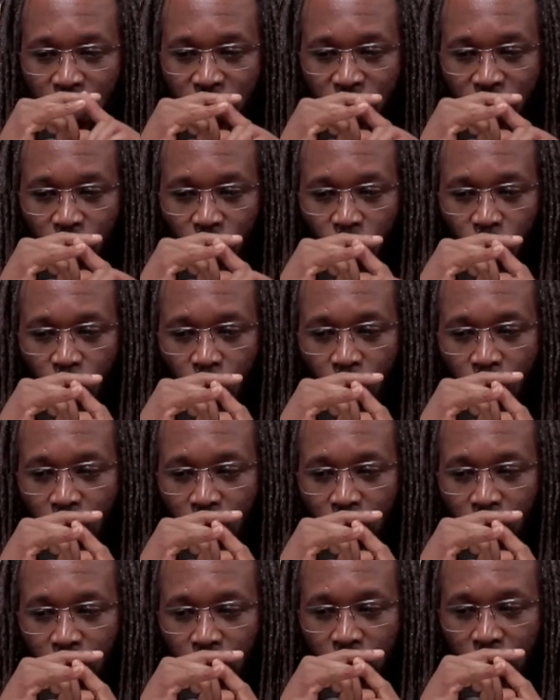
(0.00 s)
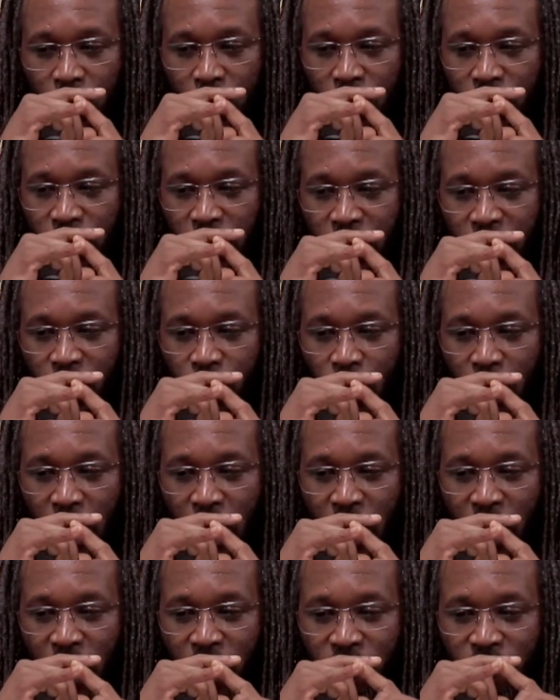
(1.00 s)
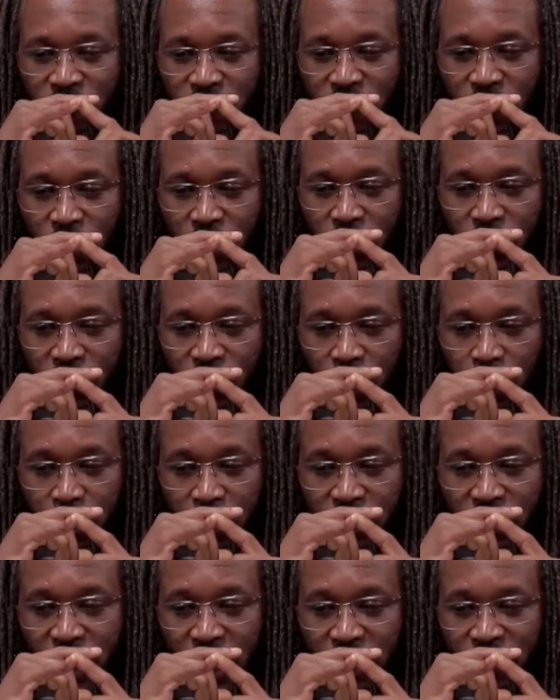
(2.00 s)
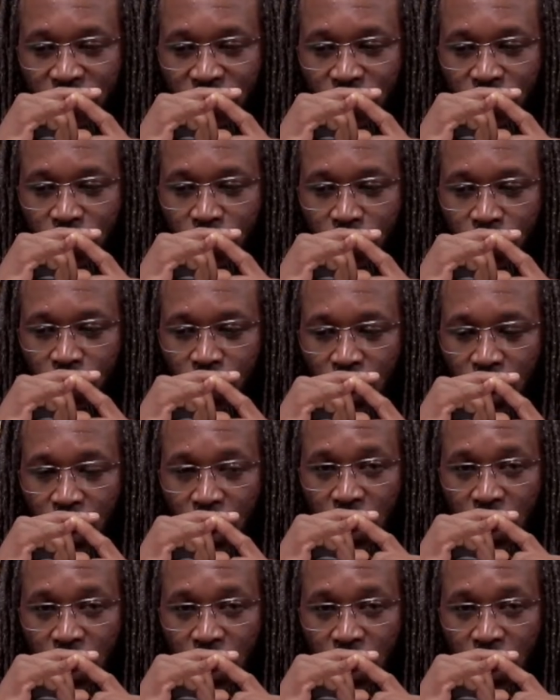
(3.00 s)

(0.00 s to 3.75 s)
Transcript: the wall that you have to protect you,